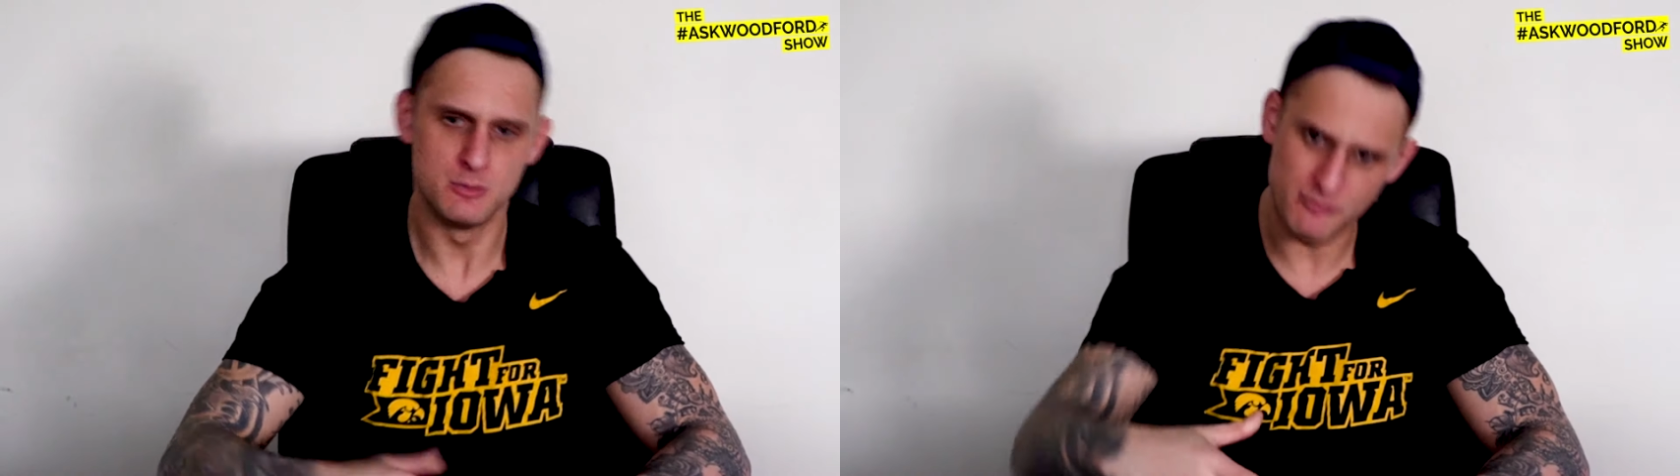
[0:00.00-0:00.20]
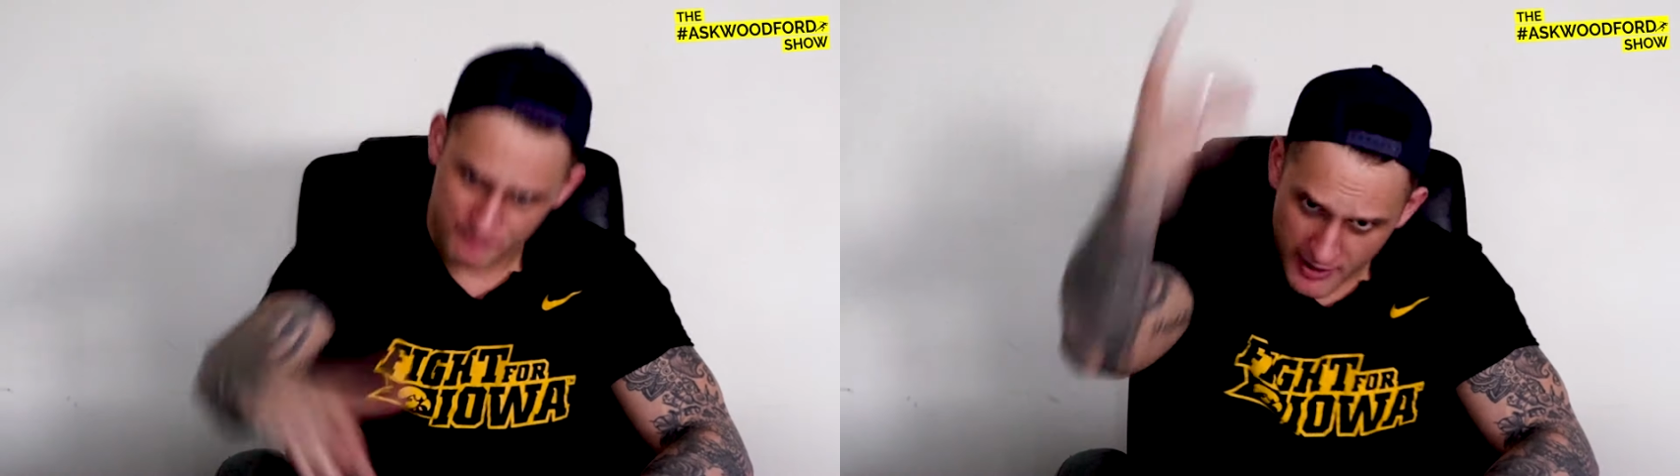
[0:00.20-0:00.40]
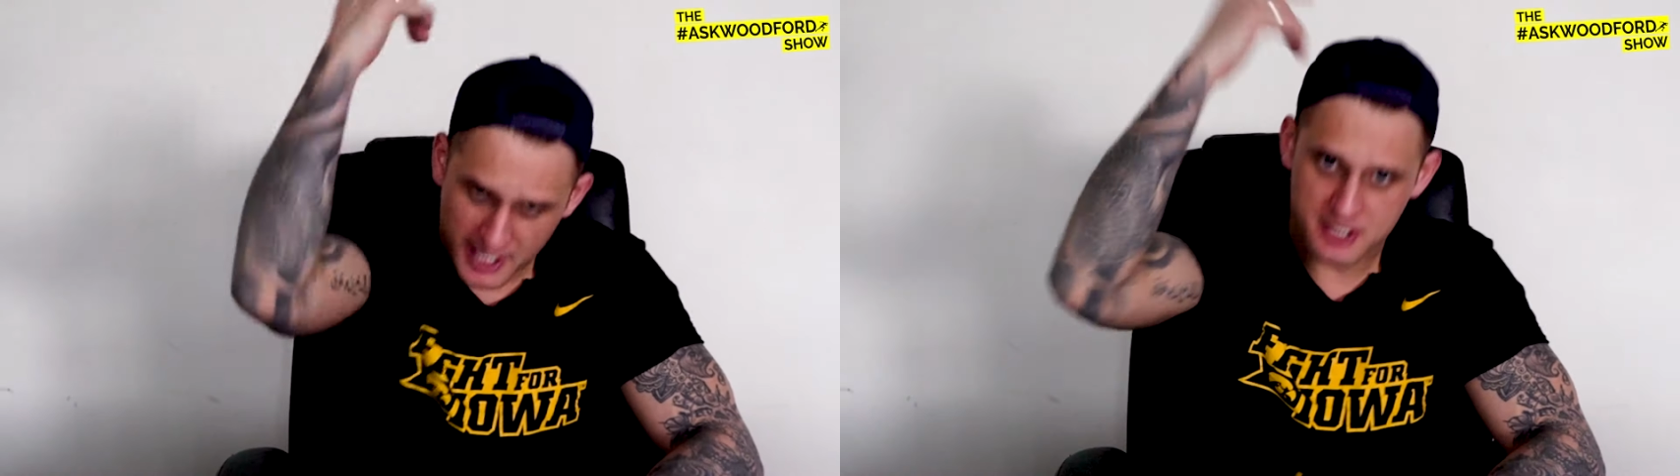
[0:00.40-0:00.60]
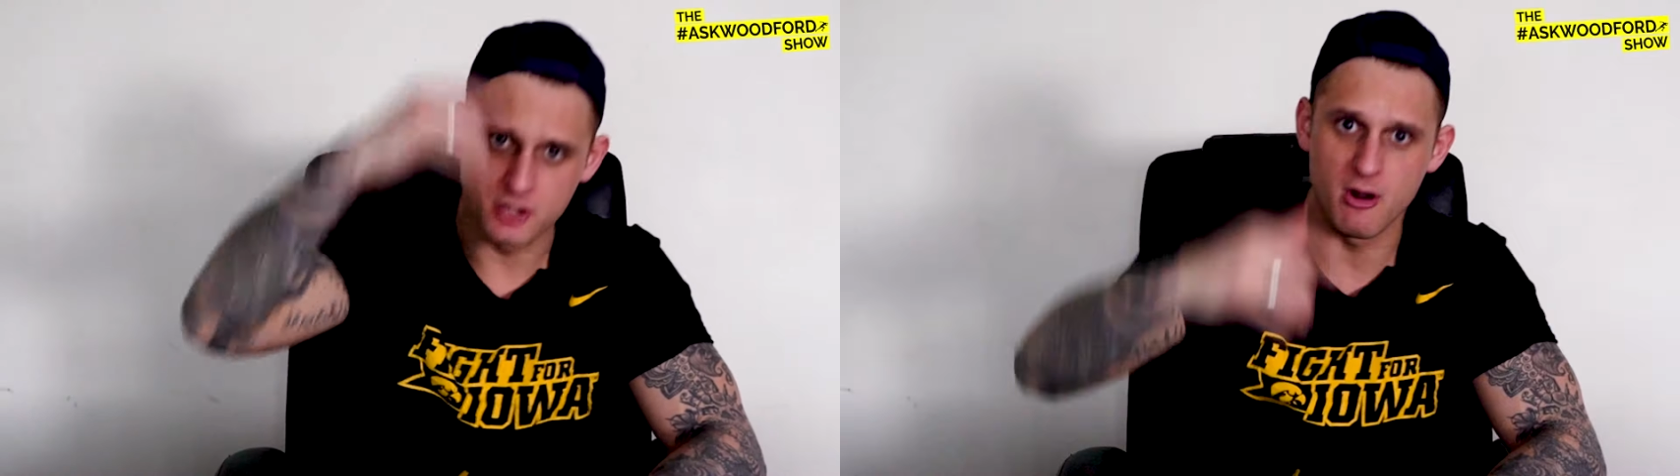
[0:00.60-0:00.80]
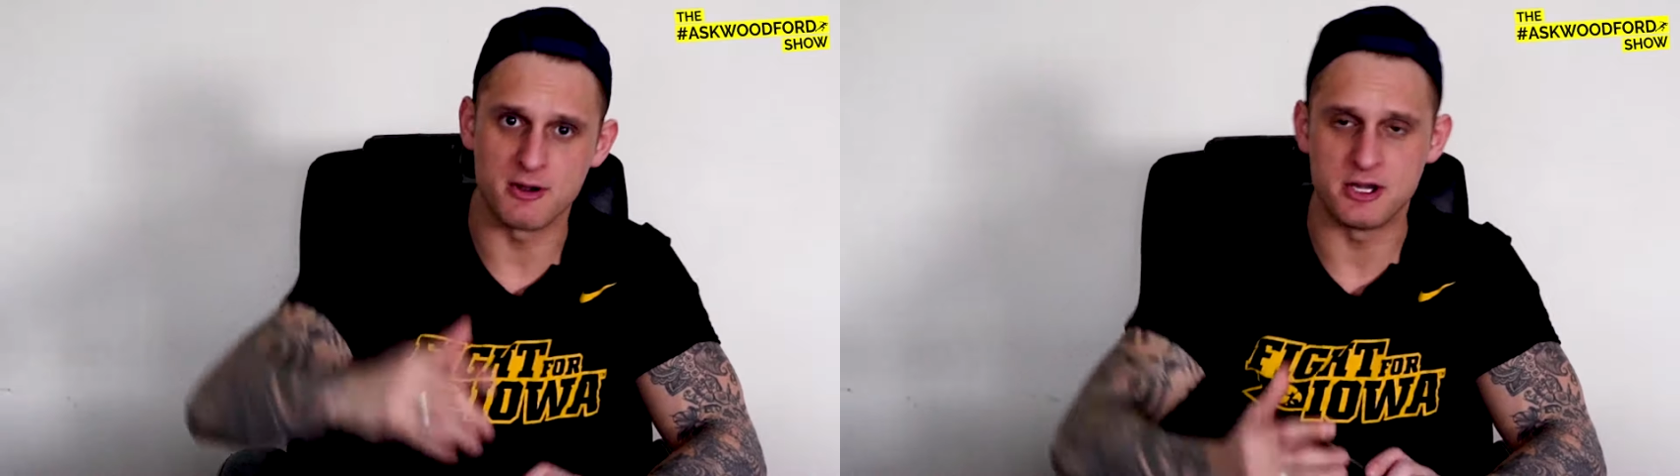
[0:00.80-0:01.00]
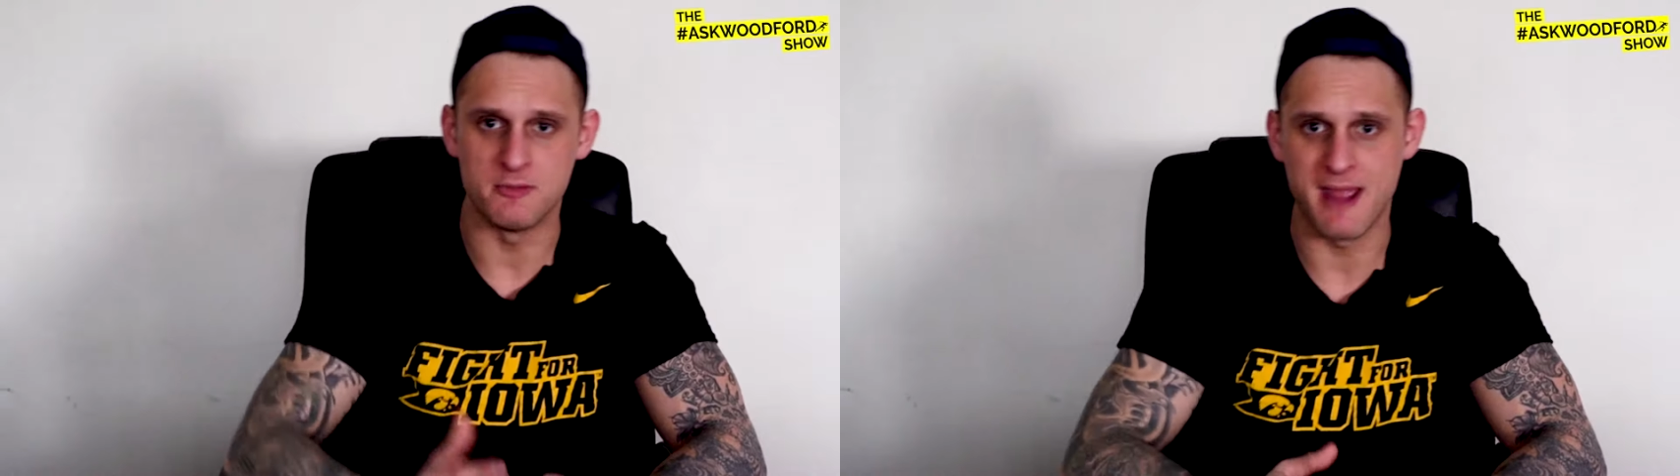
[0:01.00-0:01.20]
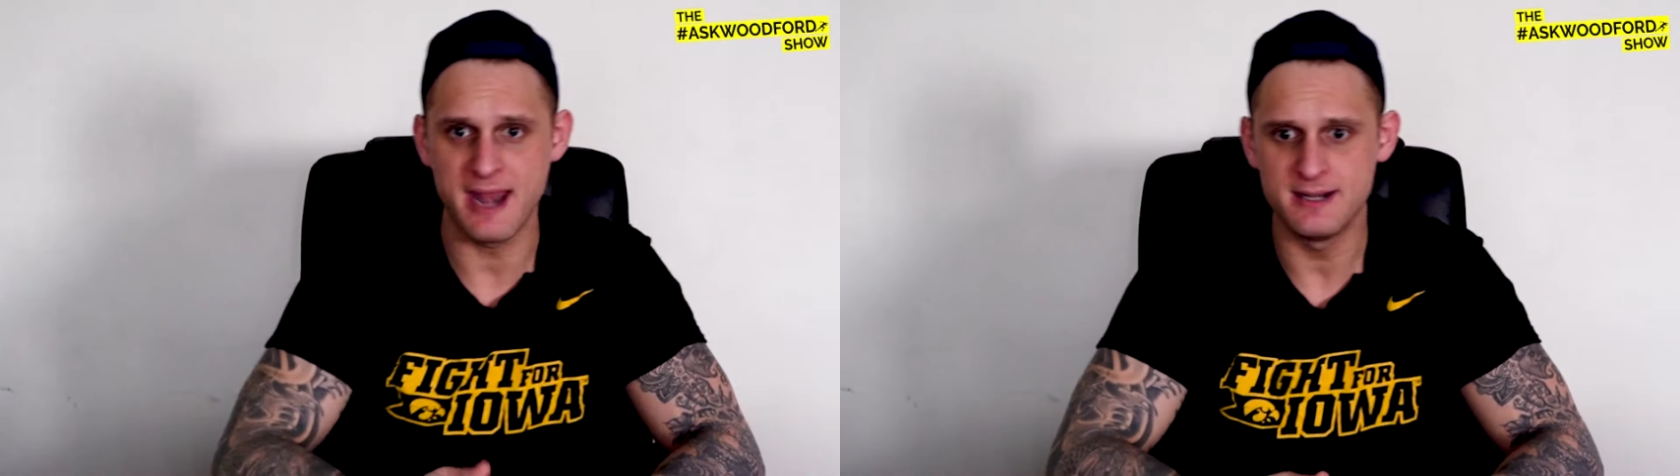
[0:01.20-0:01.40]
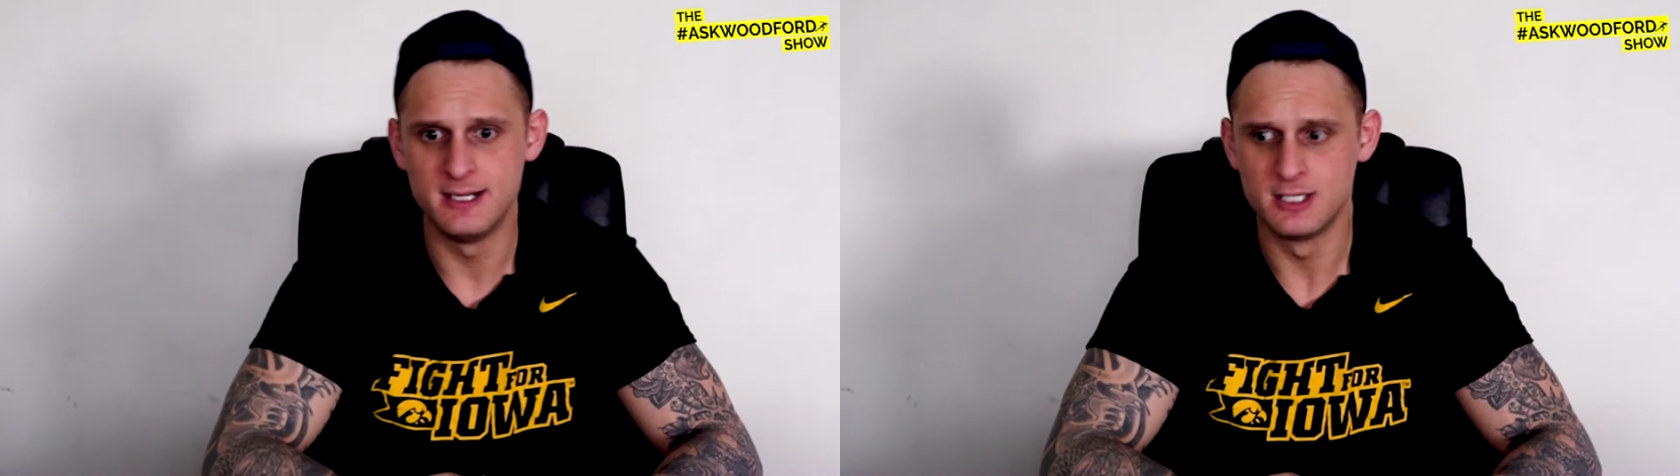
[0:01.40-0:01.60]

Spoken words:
Well, fucking good on you, man.